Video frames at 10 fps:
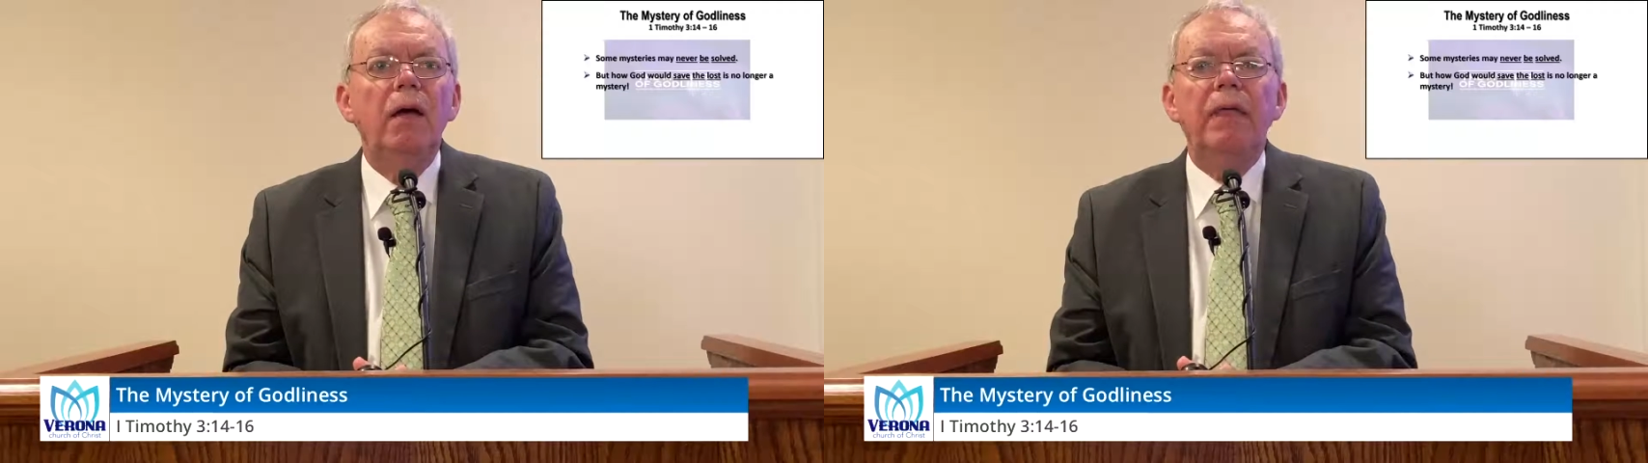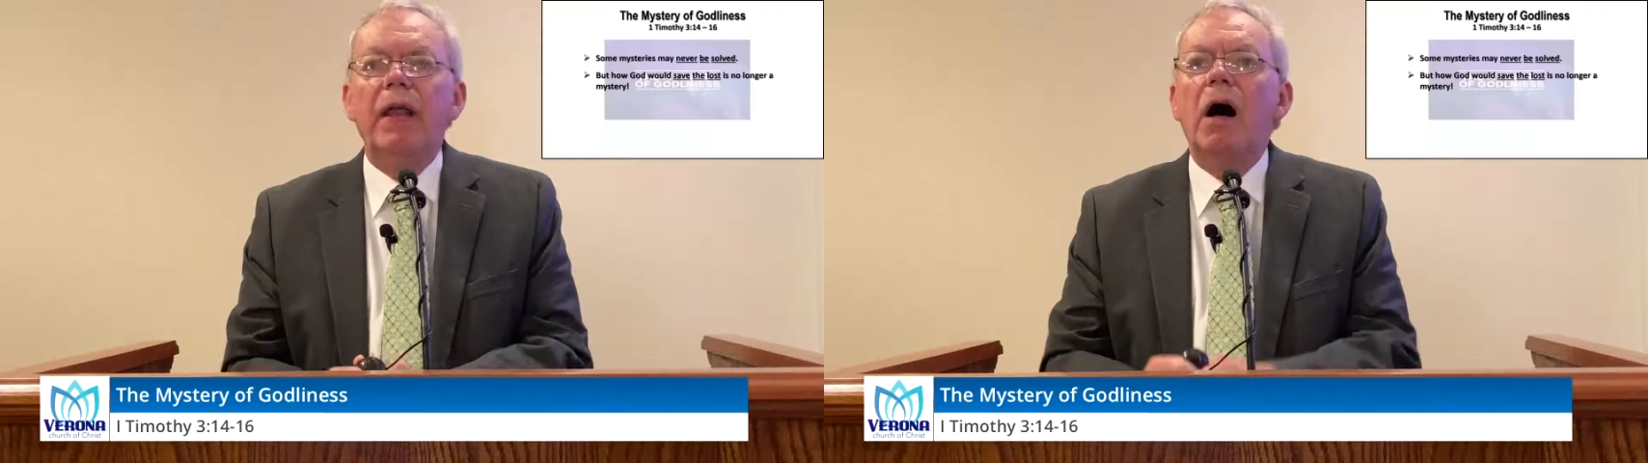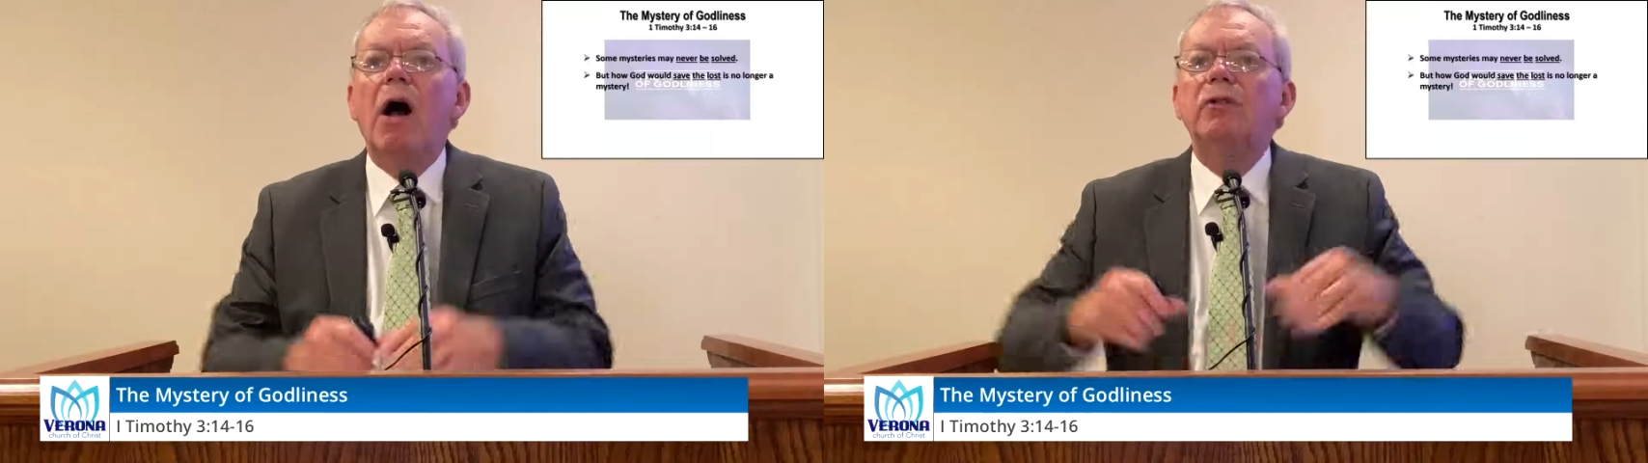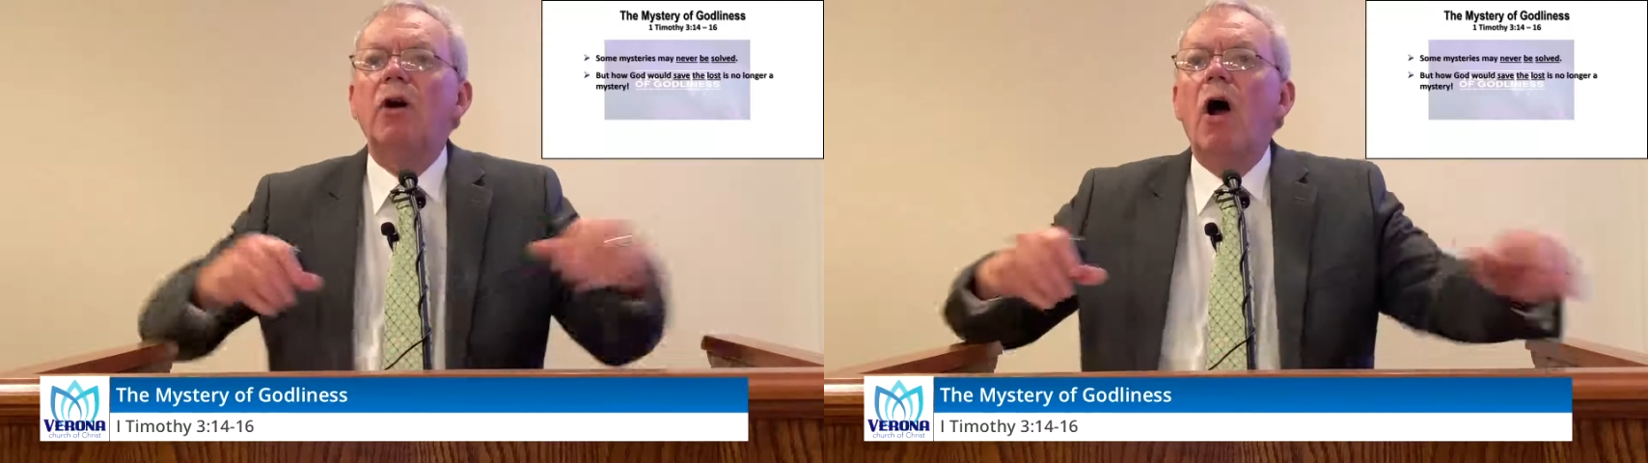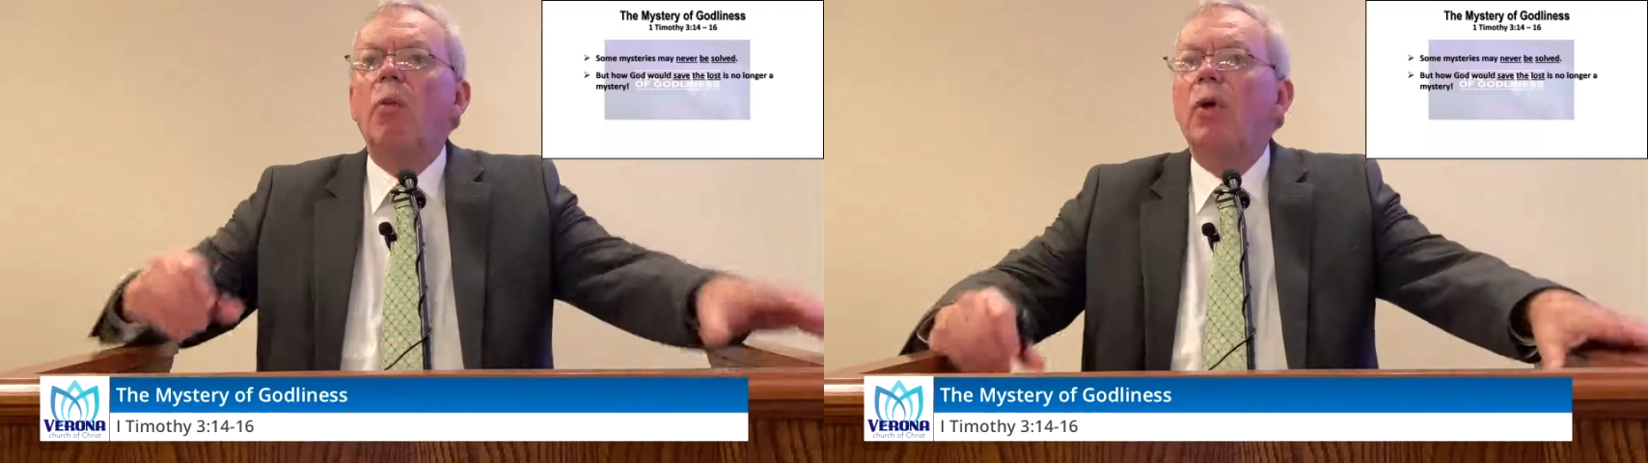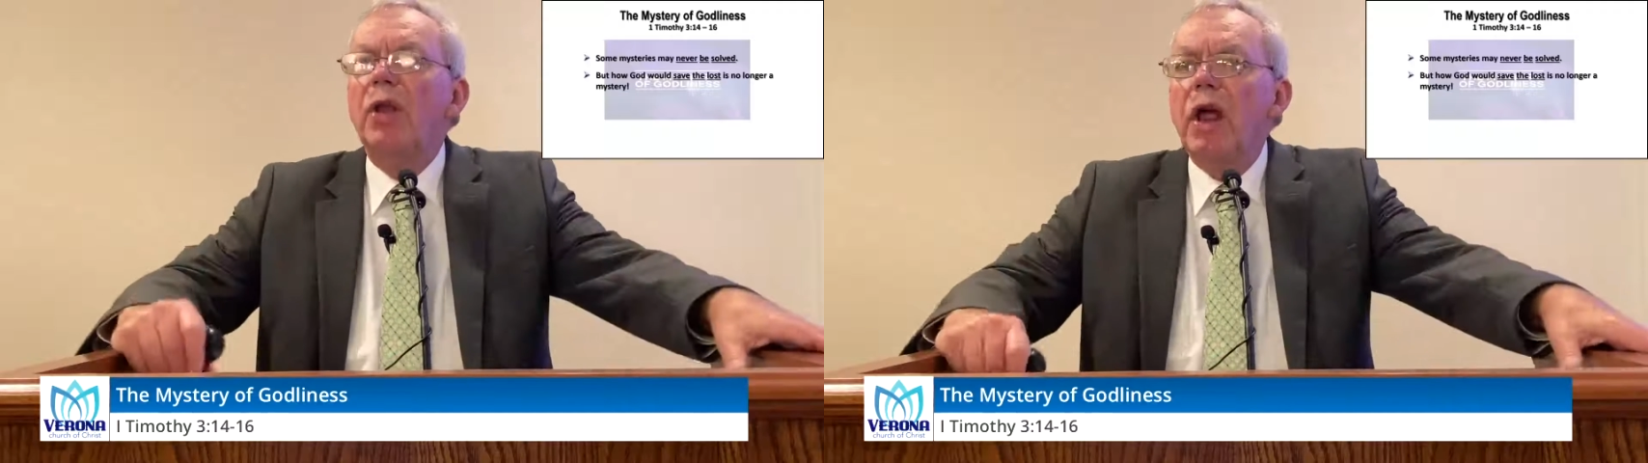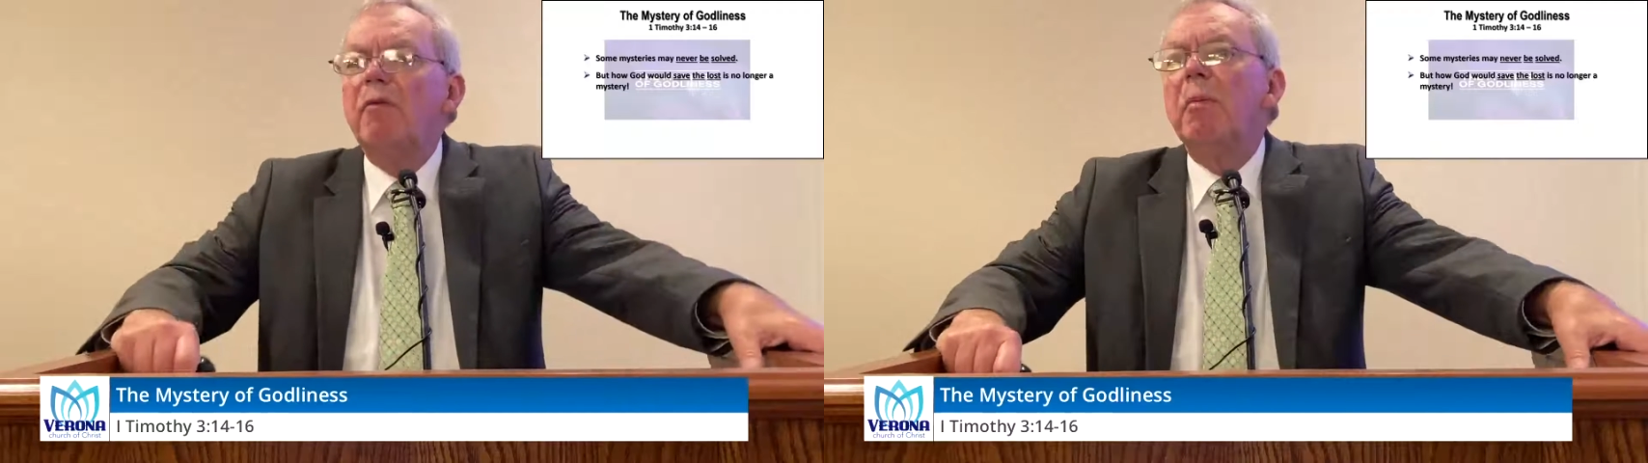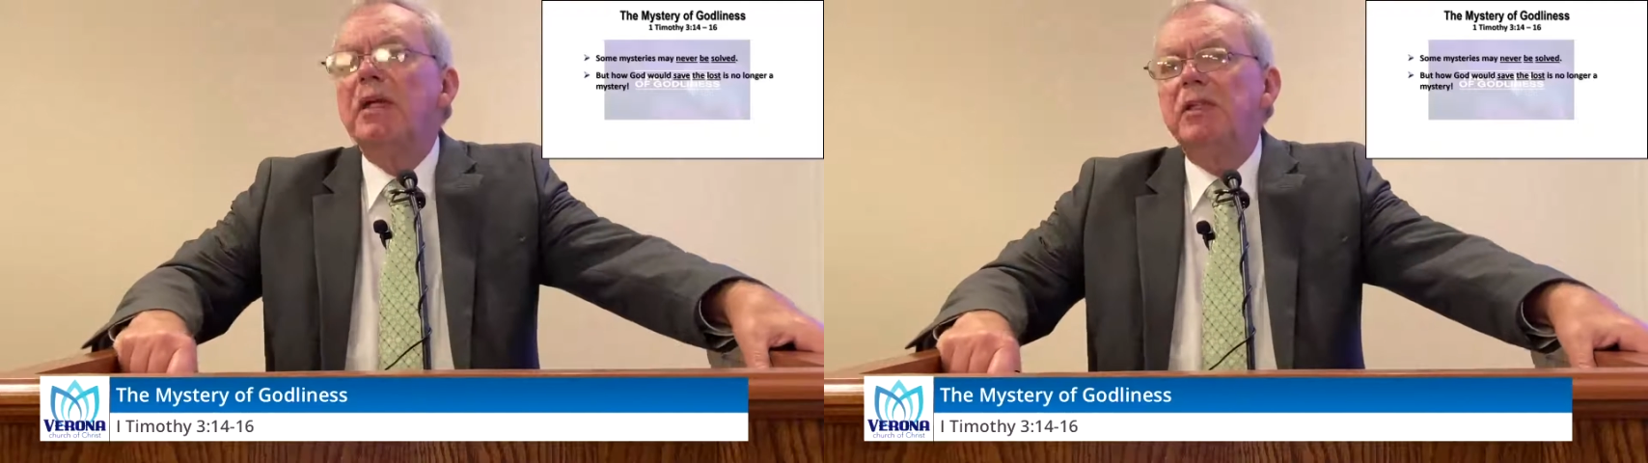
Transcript: that odds are will never be